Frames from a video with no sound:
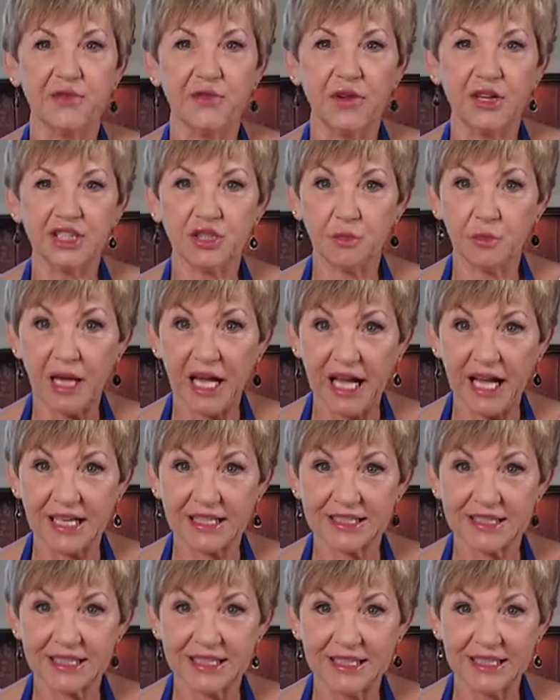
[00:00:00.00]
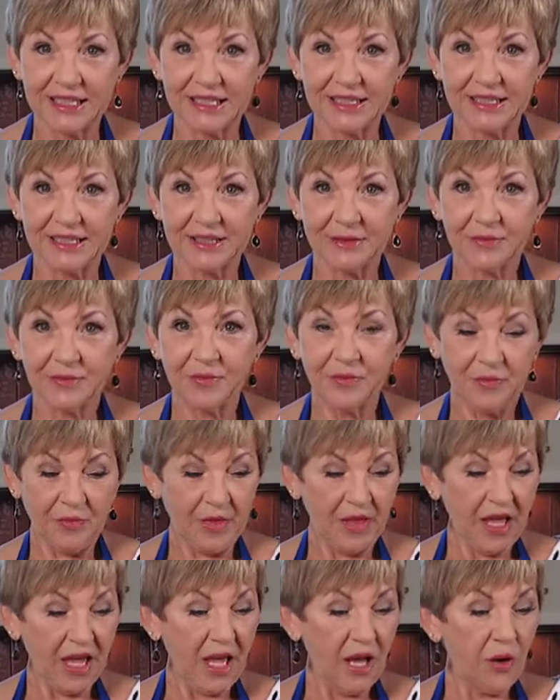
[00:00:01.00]
fresh parsley.
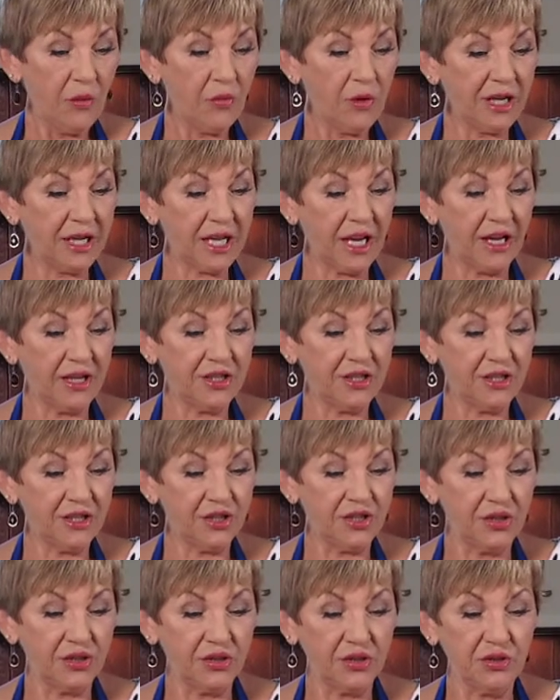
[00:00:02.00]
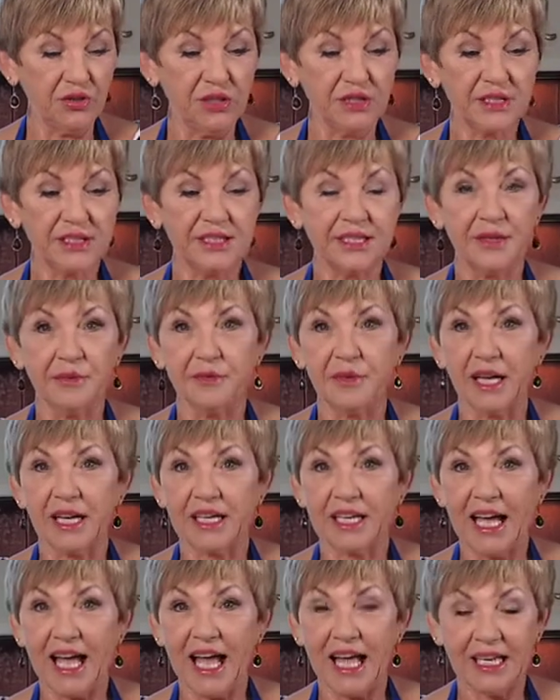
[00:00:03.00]
We're going to do some
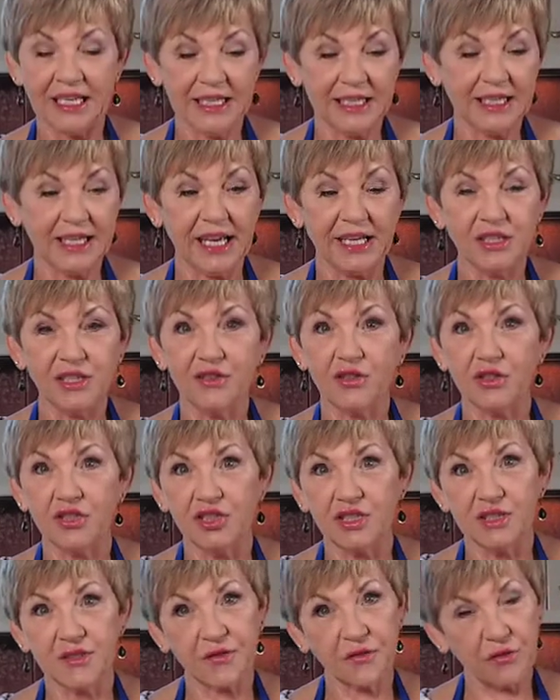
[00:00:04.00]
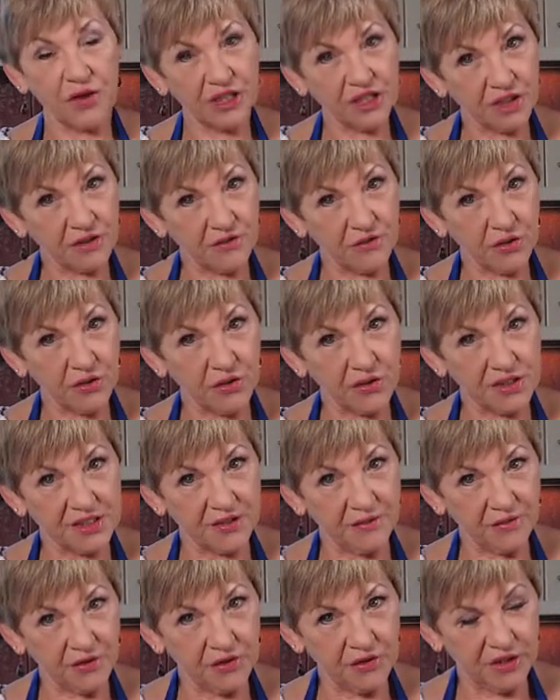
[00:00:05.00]
garlic, and you can use fresh of course
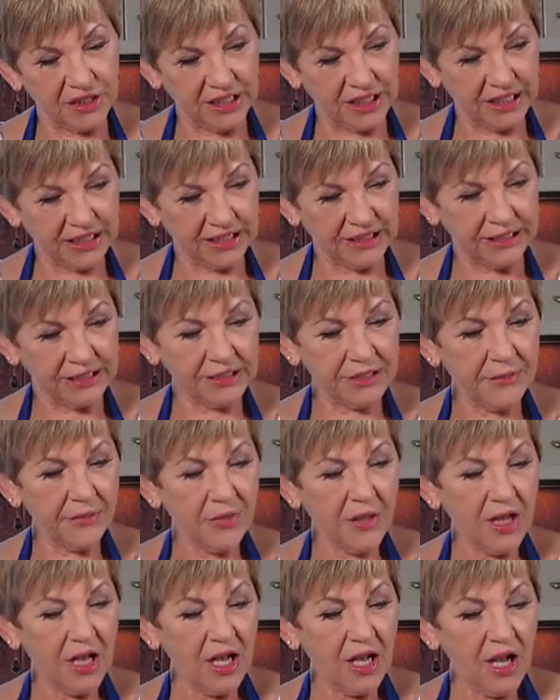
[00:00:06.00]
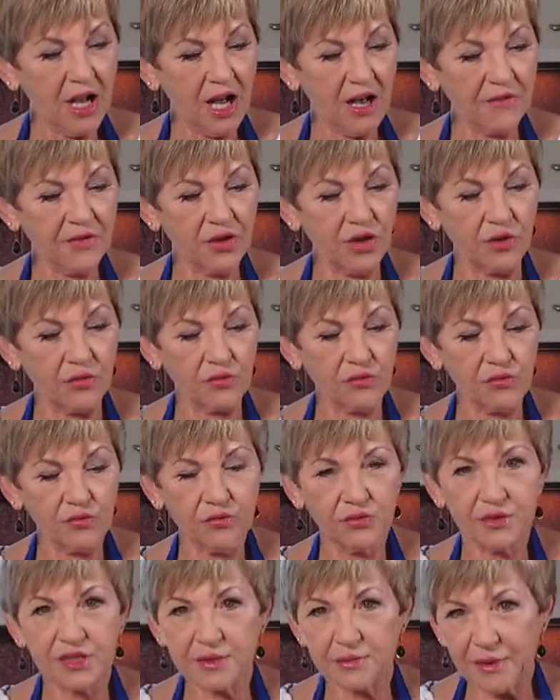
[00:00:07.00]
if you need it. I've got
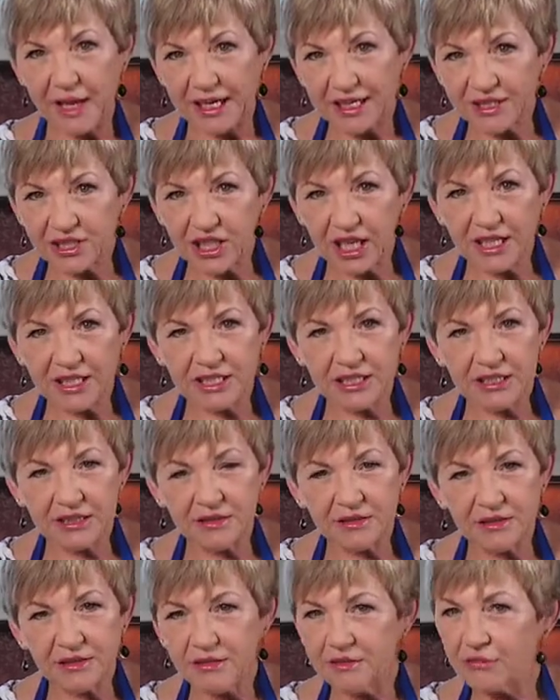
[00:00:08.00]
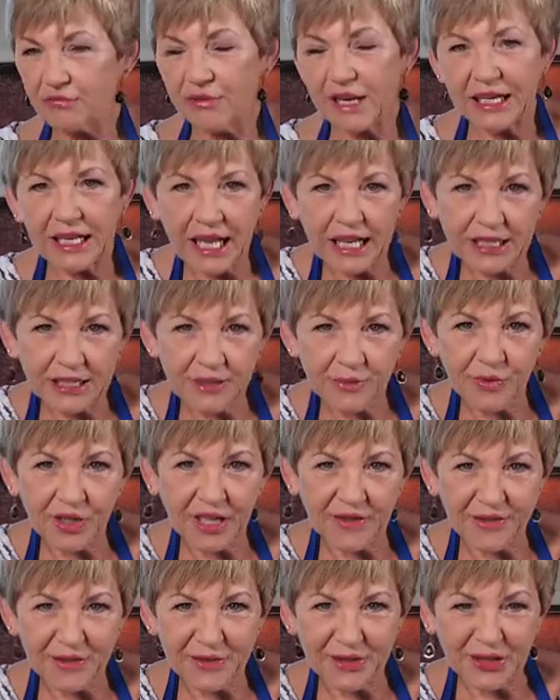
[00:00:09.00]
Spanish onion, red onion,
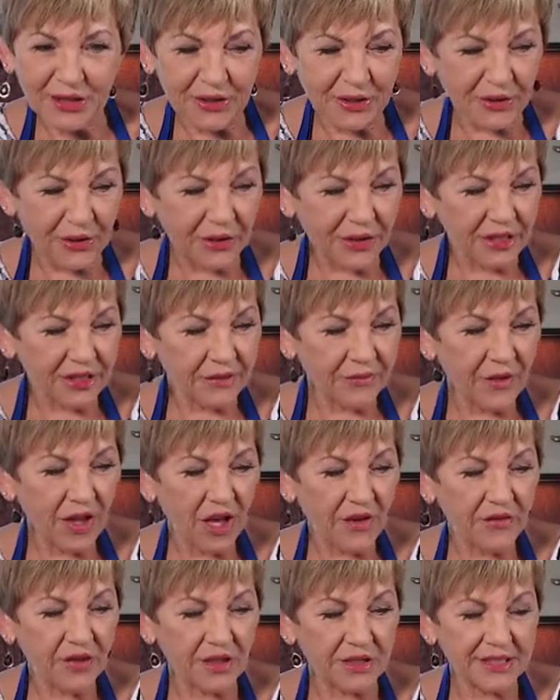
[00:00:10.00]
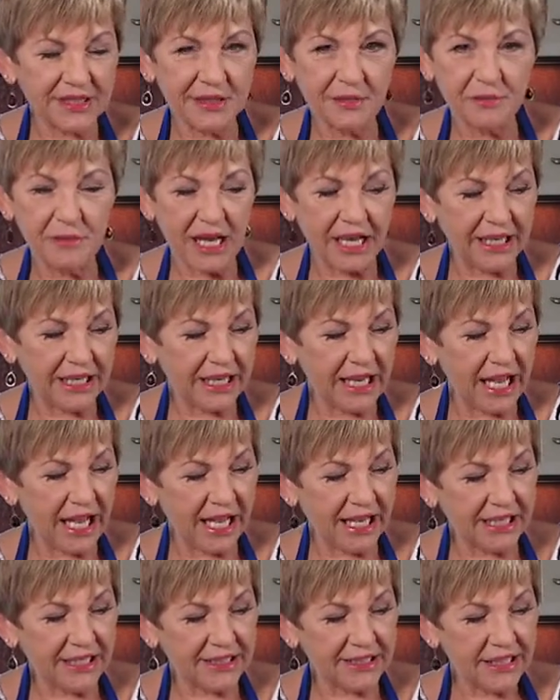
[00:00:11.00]
whatever you want to call it. I've got some
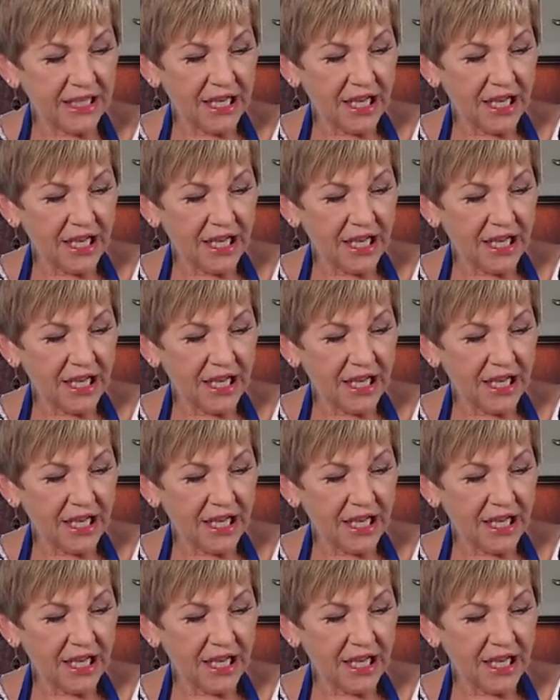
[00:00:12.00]
mayonnaise,